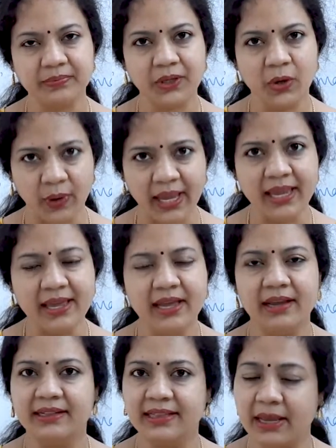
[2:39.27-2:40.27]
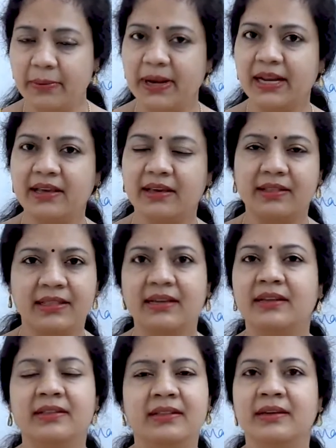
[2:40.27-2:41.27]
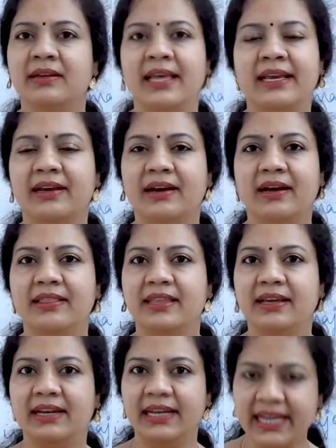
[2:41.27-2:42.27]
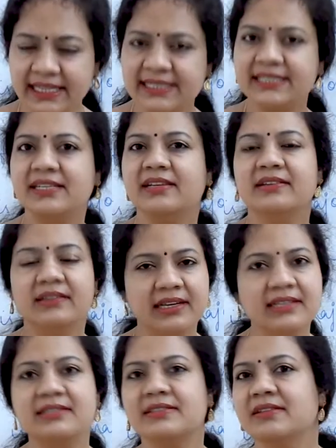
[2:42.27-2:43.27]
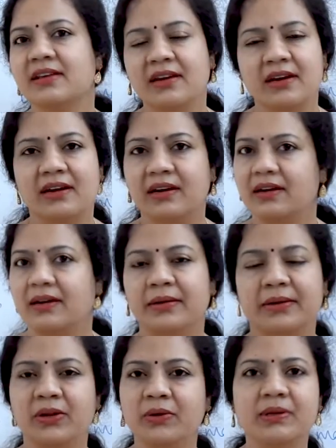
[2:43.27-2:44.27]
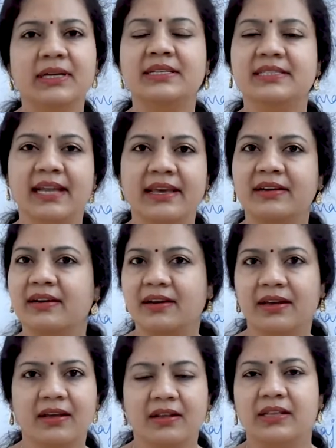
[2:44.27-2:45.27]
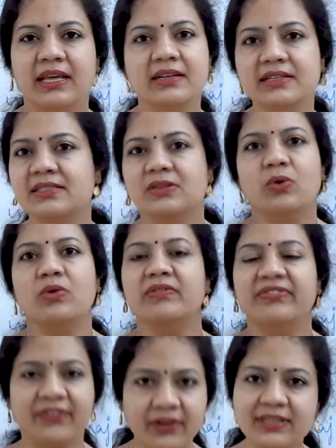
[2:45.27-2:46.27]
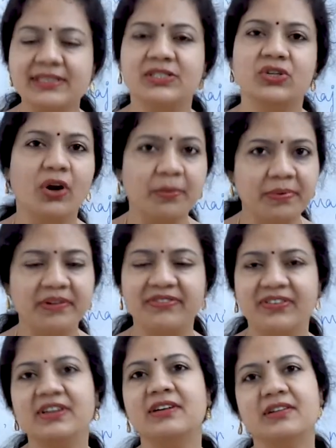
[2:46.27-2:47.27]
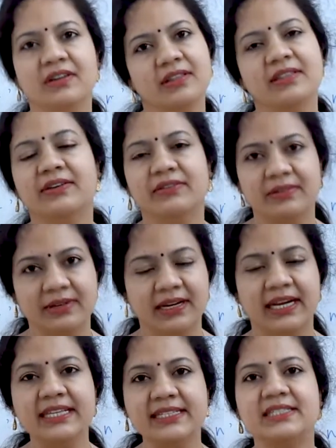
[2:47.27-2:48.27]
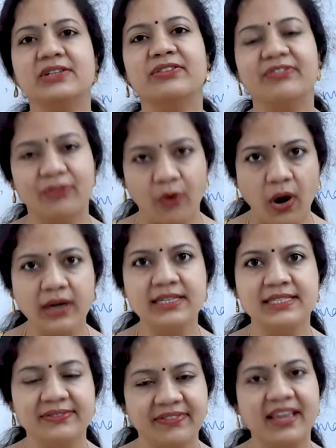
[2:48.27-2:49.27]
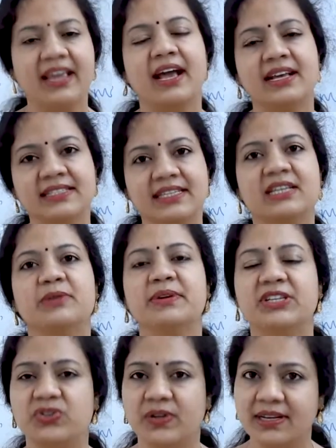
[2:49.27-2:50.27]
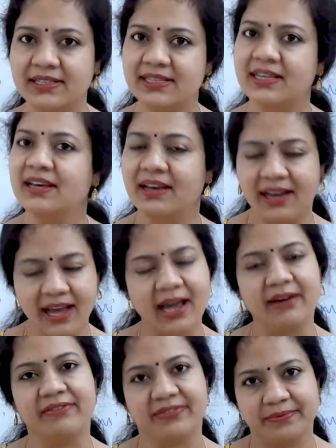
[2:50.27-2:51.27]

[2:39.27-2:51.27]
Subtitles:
Okay, they will the list is it's like there is no full stop for the list of wants we as individuals have.